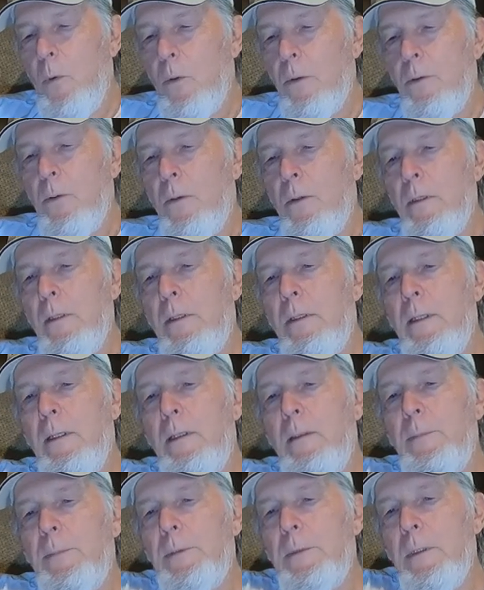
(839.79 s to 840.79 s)
more toward the
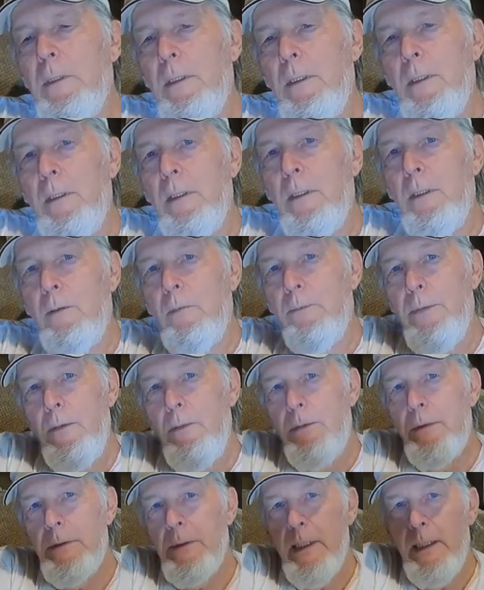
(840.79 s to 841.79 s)
tips. I don't know if you
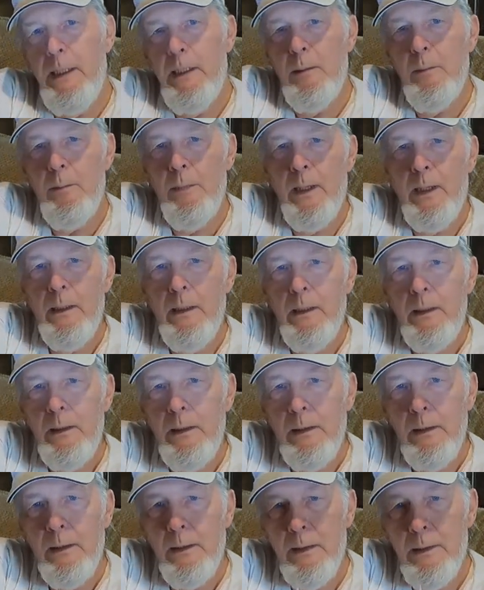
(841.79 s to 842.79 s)
can see it, but
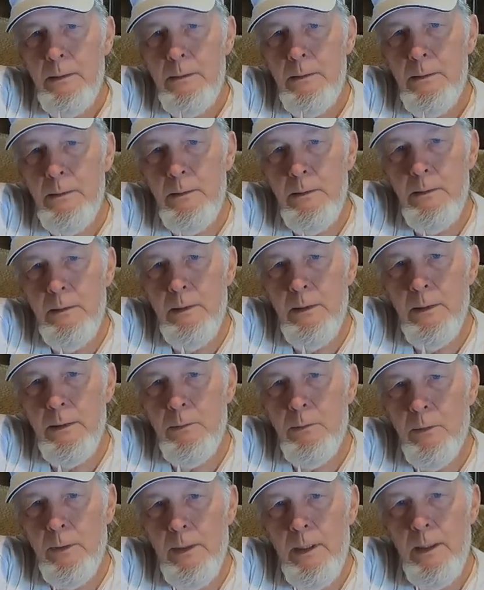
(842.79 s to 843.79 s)
this
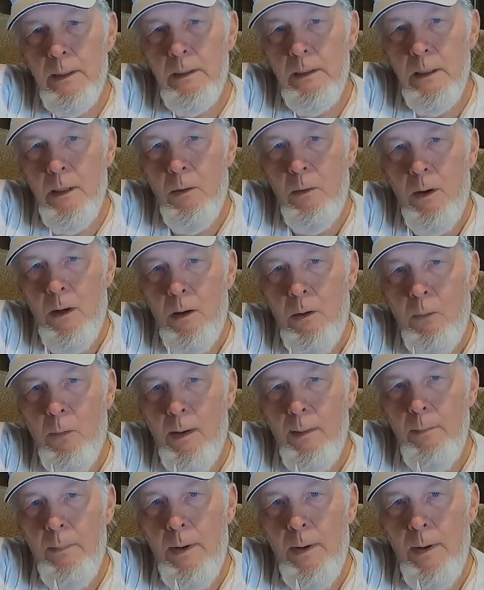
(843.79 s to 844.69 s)
one doesn't go all the way